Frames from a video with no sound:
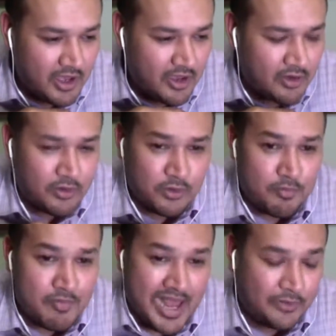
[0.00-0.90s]
Oh,
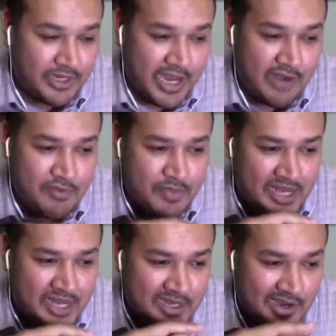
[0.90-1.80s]
Mallory,
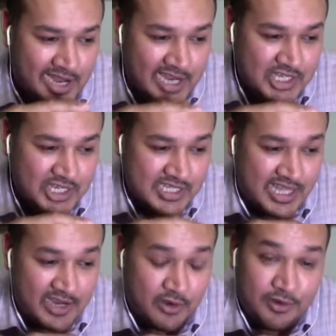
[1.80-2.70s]
everybody on IG is
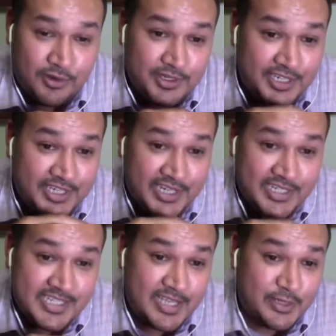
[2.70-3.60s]
like, girl, you need to get it
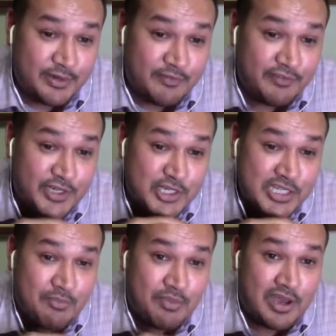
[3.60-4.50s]
together and finish
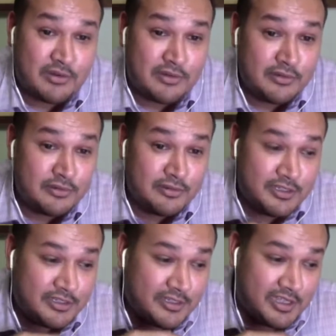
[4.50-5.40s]
that bottle.
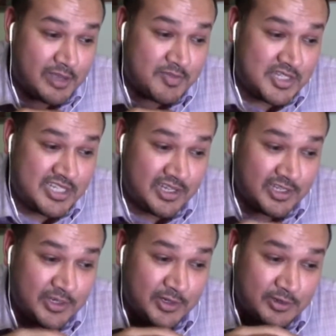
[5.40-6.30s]
I'm just
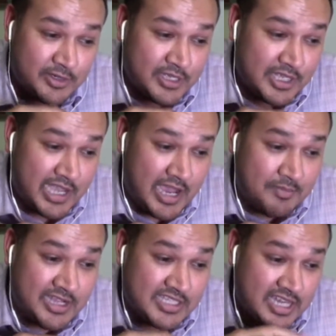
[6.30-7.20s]
telling you. I'm
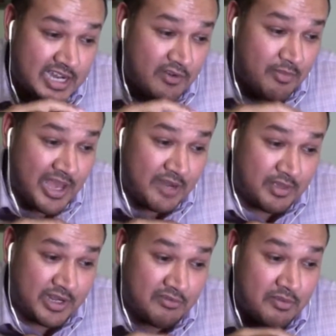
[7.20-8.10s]
not saying everybody,
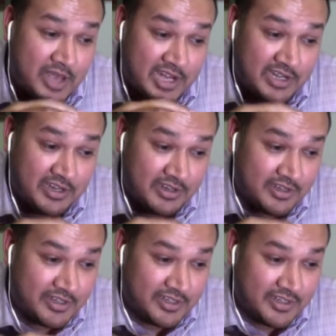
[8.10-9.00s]
but everybody.
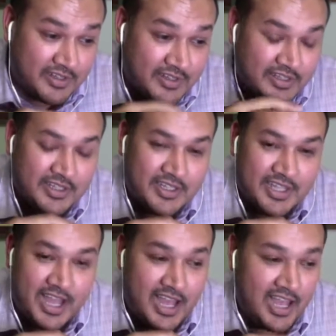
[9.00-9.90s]

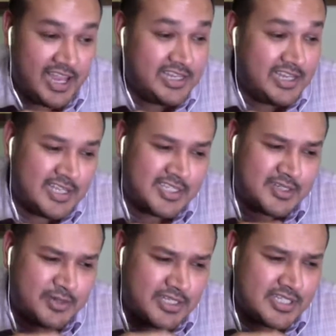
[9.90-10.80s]
And yes,
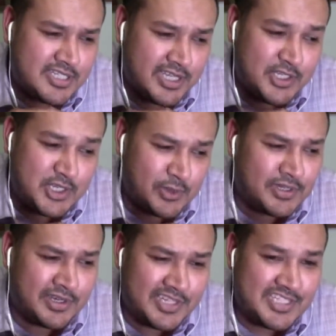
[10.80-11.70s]
Christine choked
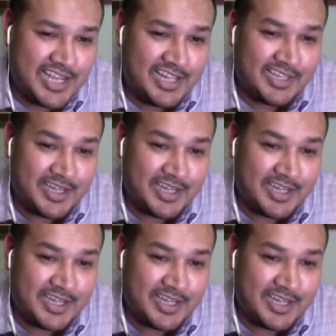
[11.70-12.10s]
on a salad.